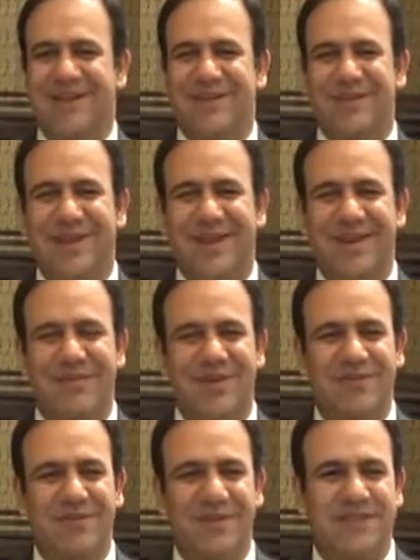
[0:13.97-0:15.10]
You will hear a
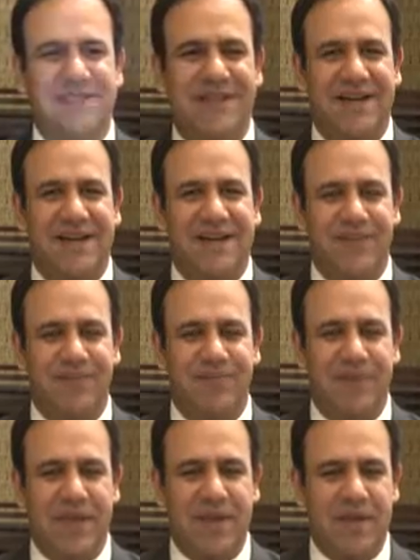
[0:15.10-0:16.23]
brief speech.
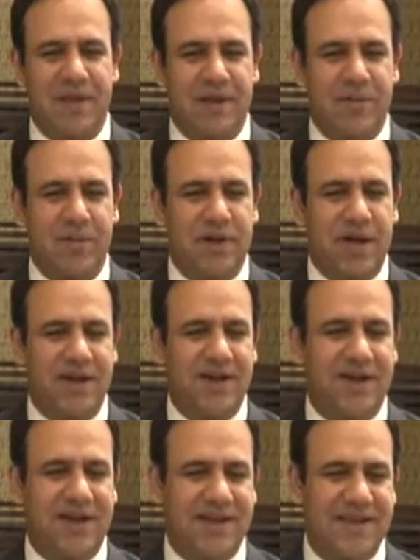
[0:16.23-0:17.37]
But
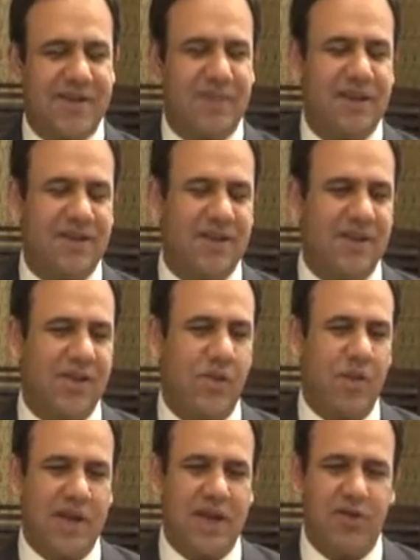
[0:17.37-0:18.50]
I came here thinking
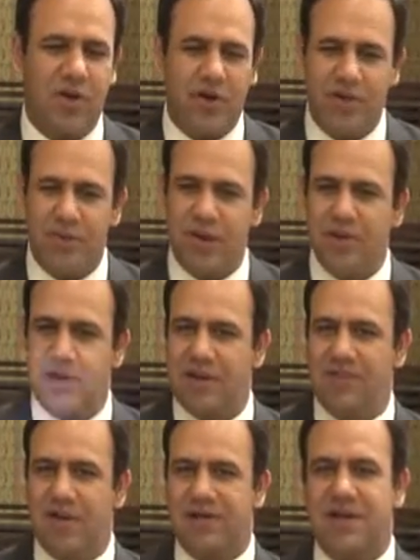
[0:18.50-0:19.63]
what I'll talk about. I'm
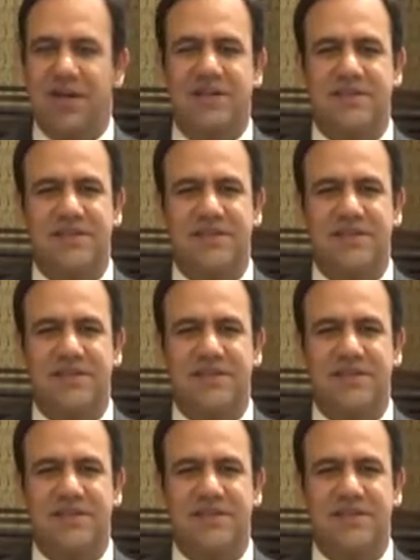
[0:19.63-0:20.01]
not really a